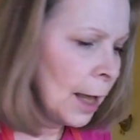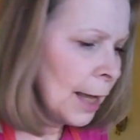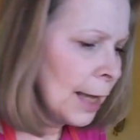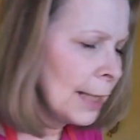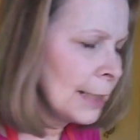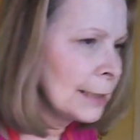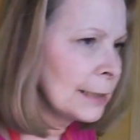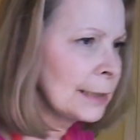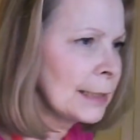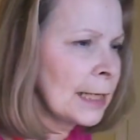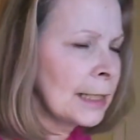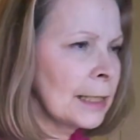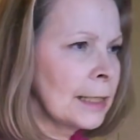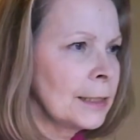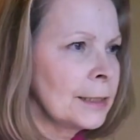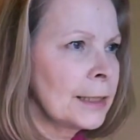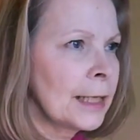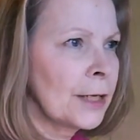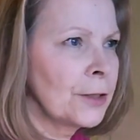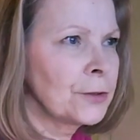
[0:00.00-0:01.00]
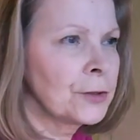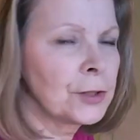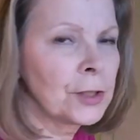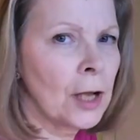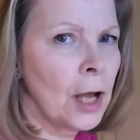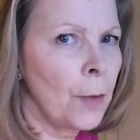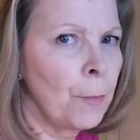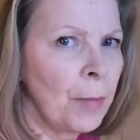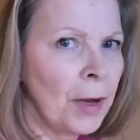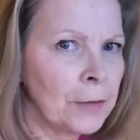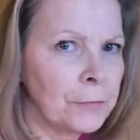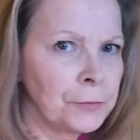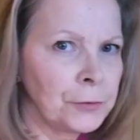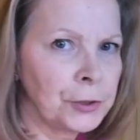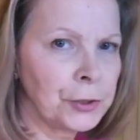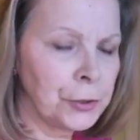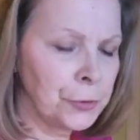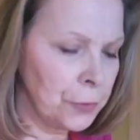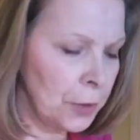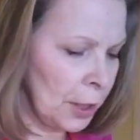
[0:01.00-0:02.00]
it settled down to above
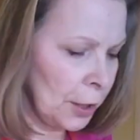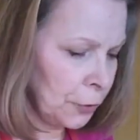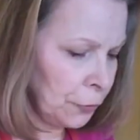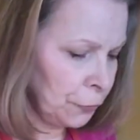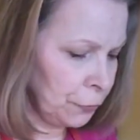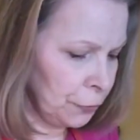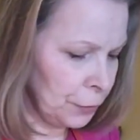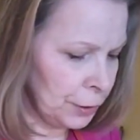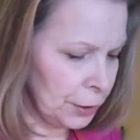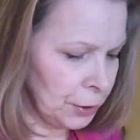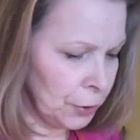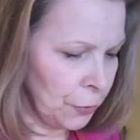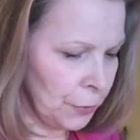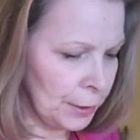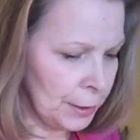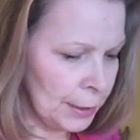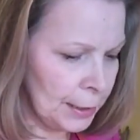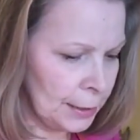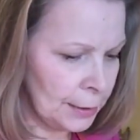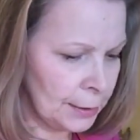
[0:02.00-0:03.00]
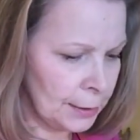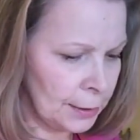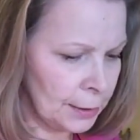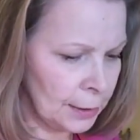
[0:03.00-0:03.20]
200, so it needs